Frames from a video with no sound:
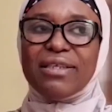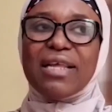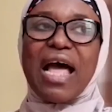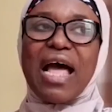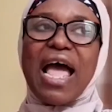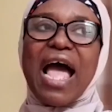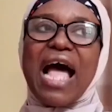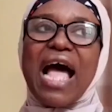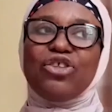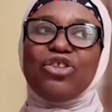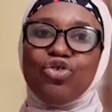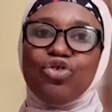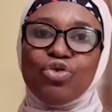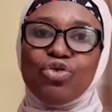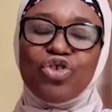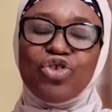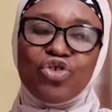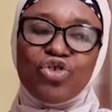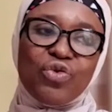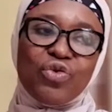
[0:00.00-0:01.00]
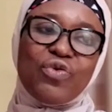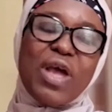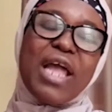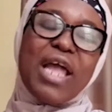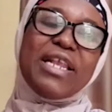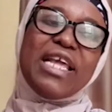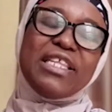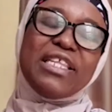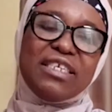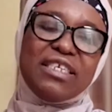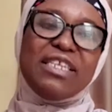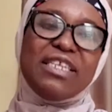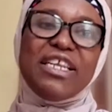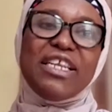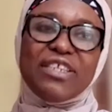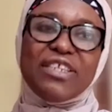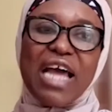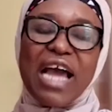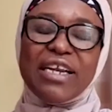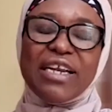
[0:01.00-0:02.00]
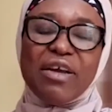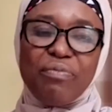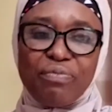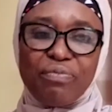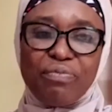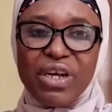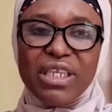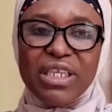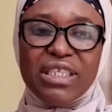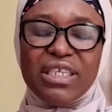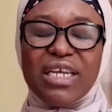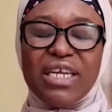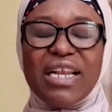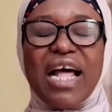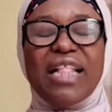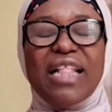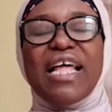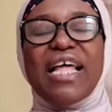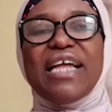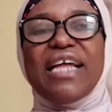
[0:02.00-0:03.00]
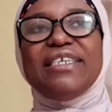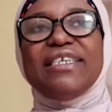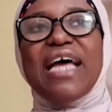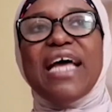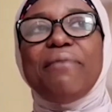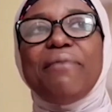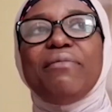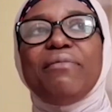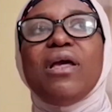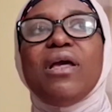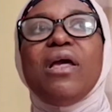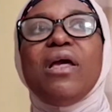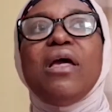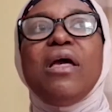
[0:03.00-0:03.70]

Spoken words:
I had 2 children, a teenager and a preteen at that time.